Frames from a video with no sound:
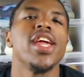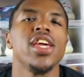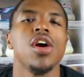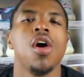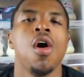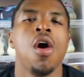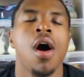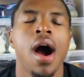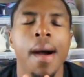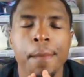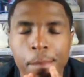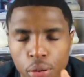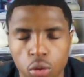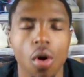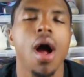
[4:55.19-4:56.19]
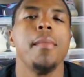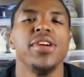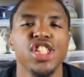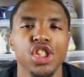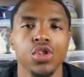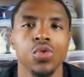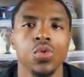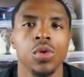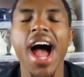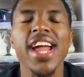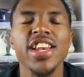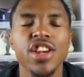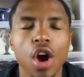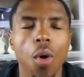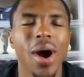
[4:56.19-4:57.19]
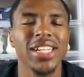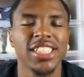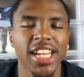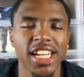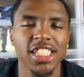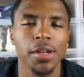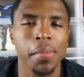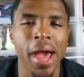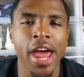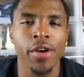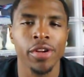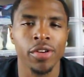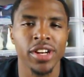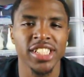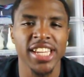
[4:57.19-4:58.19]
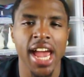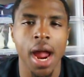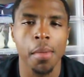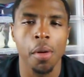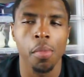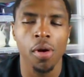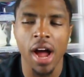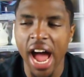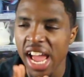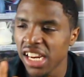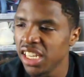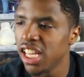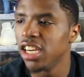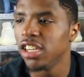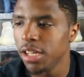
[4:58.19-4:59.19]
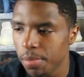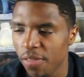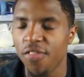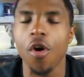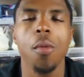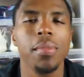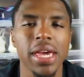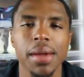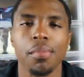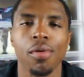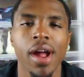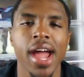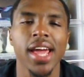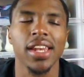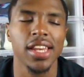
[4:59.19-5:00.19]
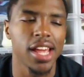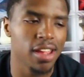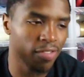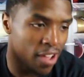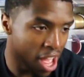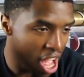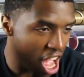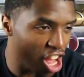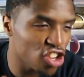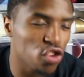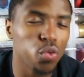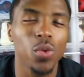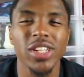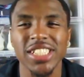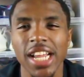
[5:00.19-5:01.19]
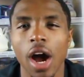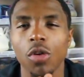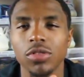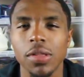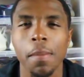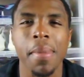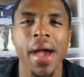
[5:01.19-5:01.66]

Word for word: to y'all, I promise you, I know I changed the battery on this camera, bro. I literally, before me and Brad left, I switched out the